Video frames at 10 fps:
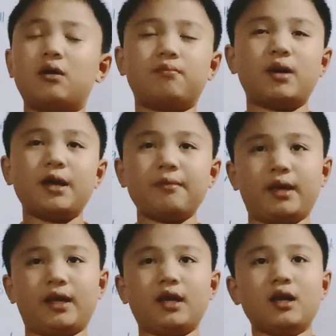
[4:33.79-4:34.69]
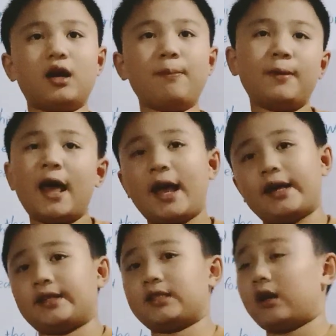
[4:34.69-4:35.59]
maybe a
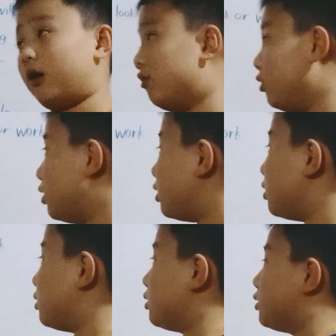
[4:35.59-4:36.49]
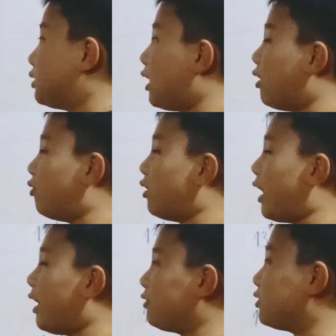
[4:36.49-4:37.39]
play. So
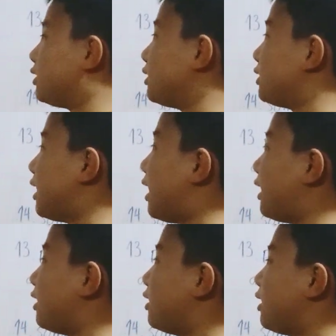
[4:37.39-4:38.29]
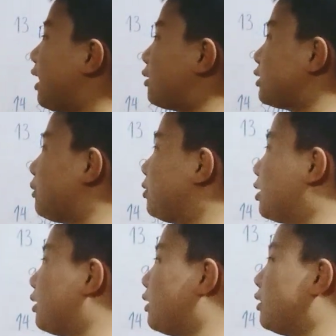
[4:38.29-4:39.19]
how to decide how
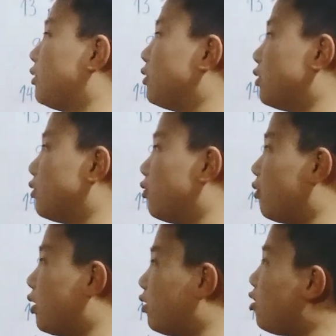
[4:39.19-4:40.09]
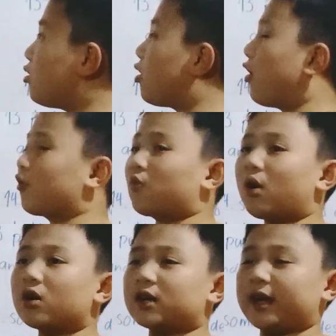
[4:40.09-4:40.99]
something will look or
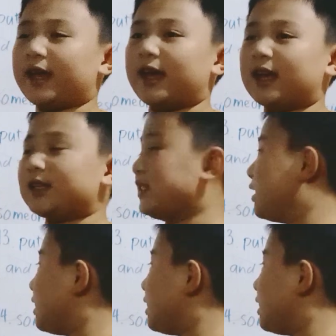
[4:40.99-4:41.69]
work is